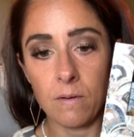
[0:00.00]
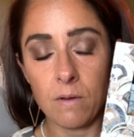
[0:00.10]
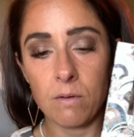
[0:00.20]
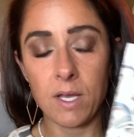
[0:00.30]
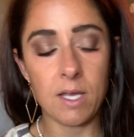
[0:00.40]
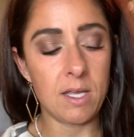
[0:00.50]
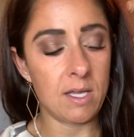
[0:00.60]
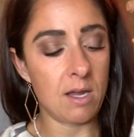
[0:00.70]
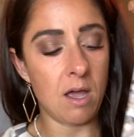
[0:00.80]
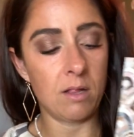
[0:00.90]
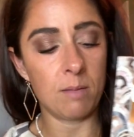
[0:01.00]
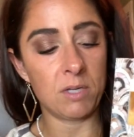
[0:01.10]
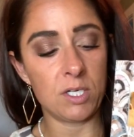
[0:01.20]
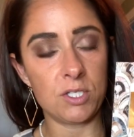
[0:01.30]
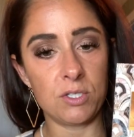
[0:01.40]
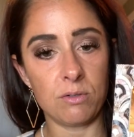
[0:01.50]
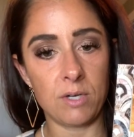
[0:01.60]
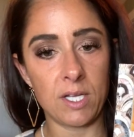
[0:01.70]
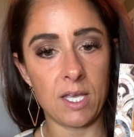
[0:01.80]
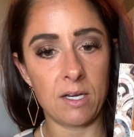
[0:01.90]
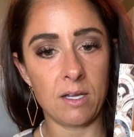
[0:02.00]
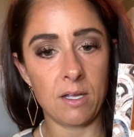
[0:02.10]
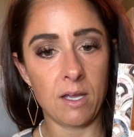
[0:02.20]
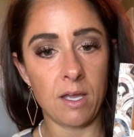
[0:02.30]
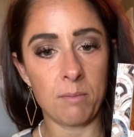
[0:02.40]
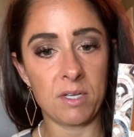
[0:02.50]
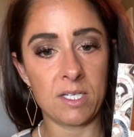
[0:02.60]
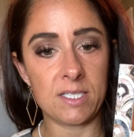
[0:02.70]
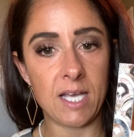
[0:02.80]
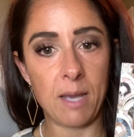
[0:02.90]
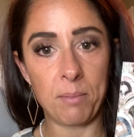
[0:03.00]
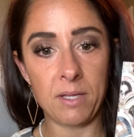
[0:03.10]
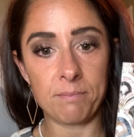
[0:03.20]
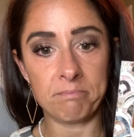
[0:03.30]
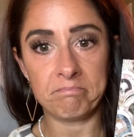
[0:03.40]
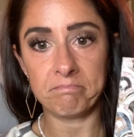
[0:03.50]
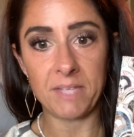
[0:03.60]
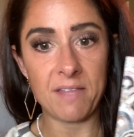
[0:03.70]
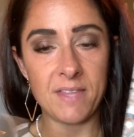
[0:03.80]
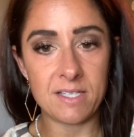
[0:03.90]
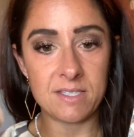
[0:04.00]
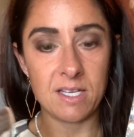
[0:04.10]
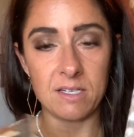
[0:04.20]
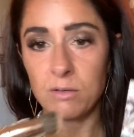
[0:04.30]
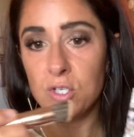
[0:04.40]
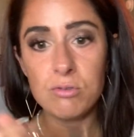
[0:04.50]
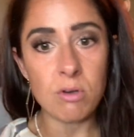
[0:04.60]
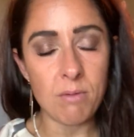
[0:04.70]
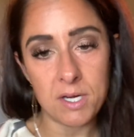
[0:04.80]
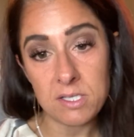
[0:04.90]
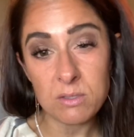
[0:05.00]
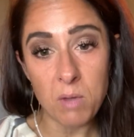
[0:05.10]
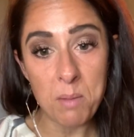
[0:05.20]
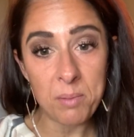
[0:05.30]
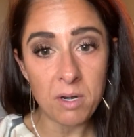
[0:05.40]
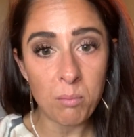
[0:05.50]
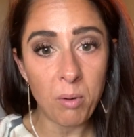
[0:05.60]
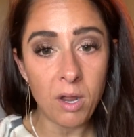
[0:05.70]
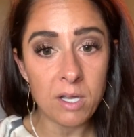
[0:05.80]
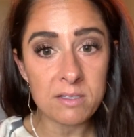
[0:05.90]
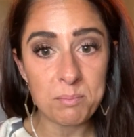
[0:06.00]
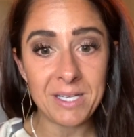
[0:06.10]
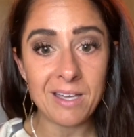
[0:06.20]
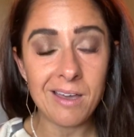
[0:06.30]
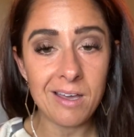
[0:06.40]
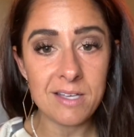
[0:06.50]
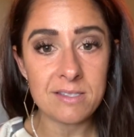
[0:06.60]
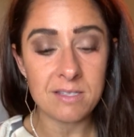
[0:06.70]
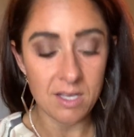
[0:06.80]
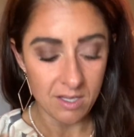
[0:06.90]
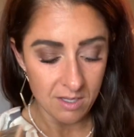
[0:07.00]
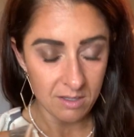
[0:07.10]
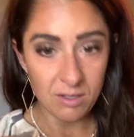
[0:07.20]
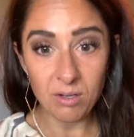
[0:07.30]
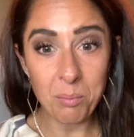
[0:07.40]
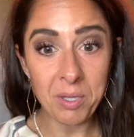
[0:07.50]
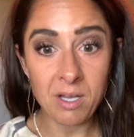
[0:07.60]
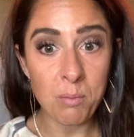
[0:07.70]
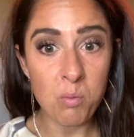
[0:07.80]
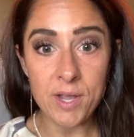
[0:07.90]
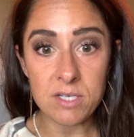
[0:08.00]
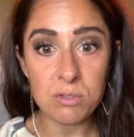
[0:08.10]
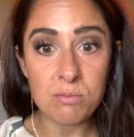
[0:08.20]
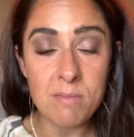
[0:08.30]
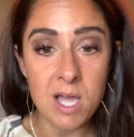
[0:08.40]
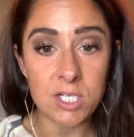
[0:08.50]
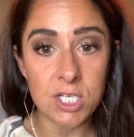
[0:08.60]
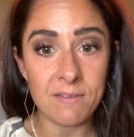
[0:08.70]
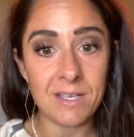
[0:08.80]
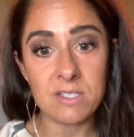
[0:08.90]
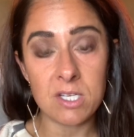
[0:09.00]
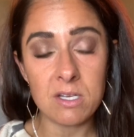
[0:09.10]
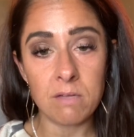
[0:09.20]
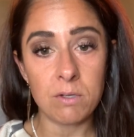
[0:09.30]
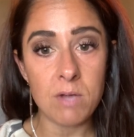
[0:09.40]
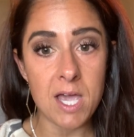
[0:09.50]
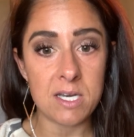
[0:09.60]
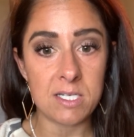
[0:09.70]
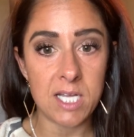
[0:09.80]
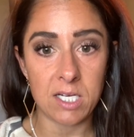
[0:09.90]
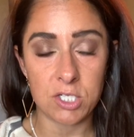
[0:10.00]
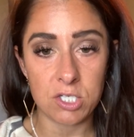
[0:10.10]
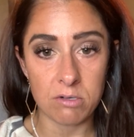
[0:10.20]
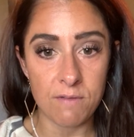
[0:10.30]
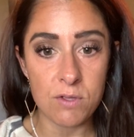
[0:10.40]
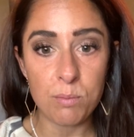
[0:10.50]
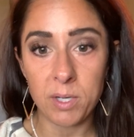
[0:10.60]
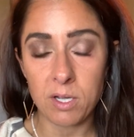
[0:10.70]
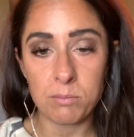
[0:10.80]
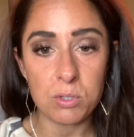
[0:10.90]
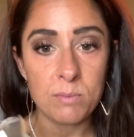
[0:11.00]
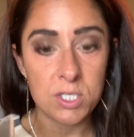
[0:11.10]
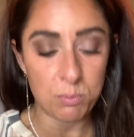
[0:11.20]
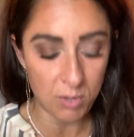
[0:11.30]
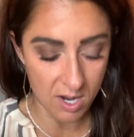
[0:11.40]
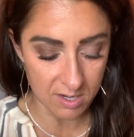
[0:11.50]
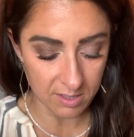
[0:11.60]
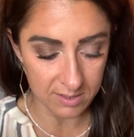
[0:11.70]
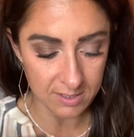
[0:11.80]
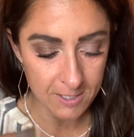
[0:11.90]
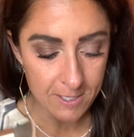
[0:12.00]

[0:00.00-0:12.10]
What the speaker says: Okay, and all I'm going to do, again, I'm going to tap it. And that's it. You don't want to swipe in our products because you're going to pick up way too much, and that's going to give you added texture. If you pick up too much product,